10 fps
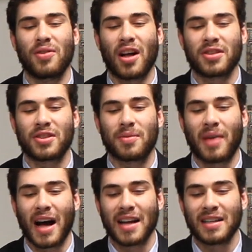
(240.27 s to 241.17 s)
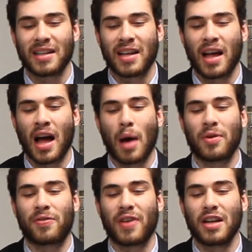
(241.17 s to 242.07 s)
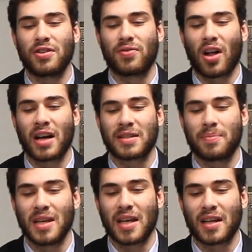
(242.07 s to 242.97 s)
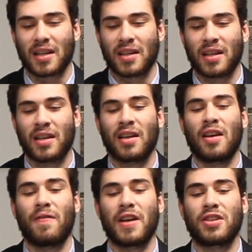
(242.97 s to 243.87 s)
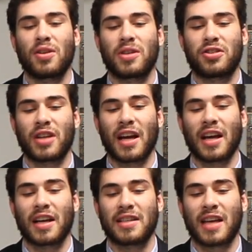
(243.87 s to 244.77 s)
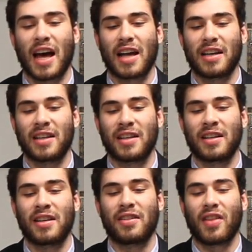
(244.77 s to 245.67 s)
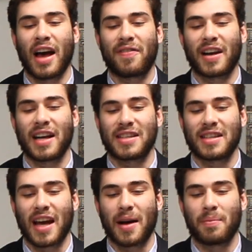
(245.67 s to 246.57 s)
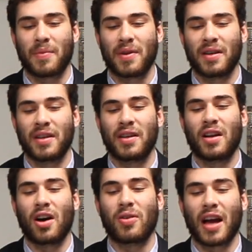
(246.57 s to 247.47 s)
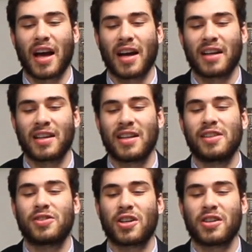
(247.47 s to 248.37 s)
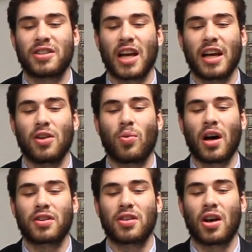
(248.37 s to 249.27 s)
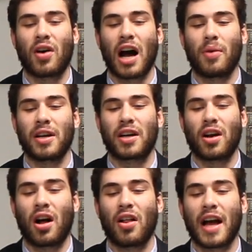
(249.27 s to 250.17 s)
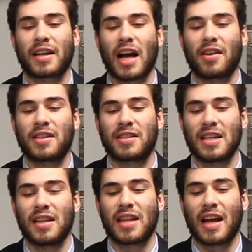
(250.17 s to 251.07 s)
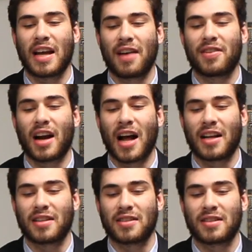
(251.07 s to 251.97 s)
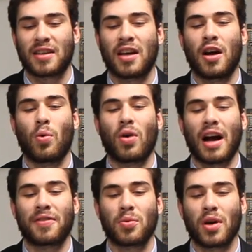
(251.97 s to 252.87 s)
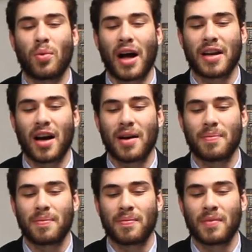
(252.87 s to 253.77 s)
you lost your mind? I'm afraid you've lost me. Vitya was shaking his head, laughing at Sam. Okay, so you're saying you want to know how we could all act out a scene that never ends, wherever we wind up?